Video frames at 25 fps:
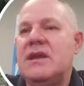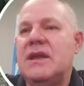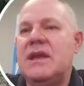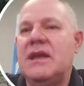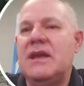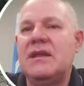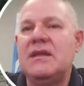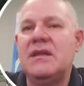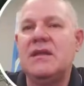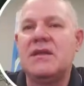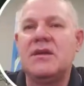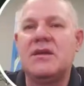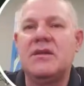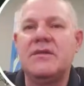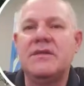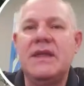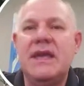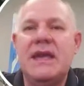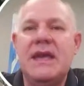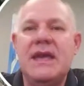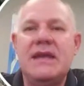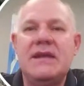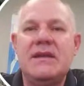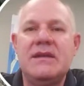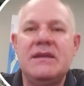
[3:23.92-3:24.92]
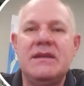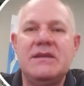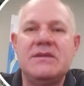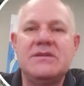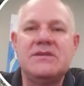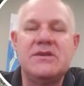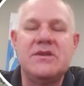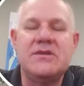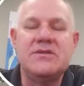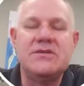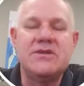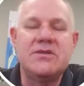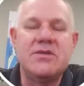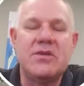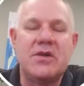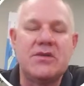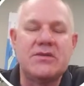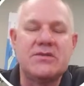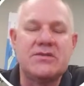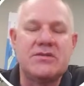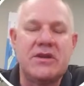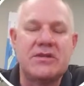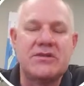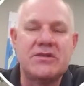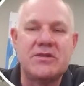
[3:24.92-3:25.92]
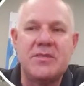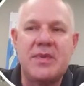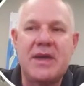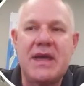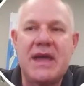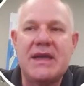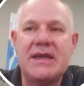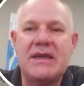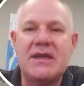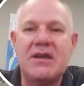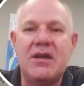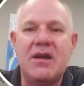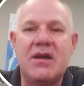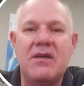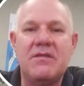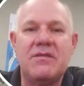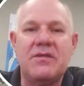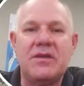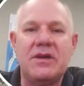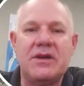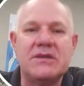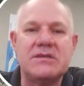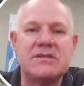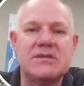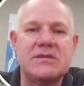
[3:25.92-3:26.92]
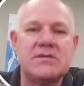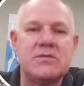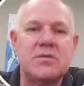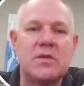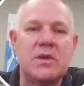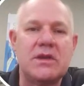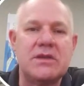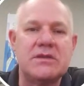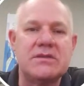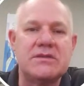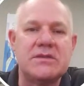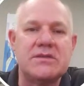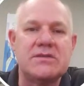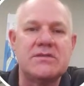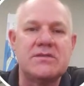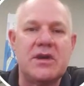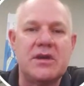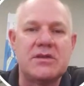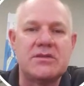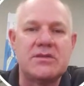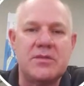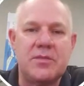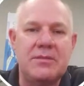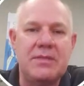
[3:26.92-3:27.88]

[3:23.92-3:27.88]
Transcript: Click on that. It shows you our structured packing offerings as well as the structured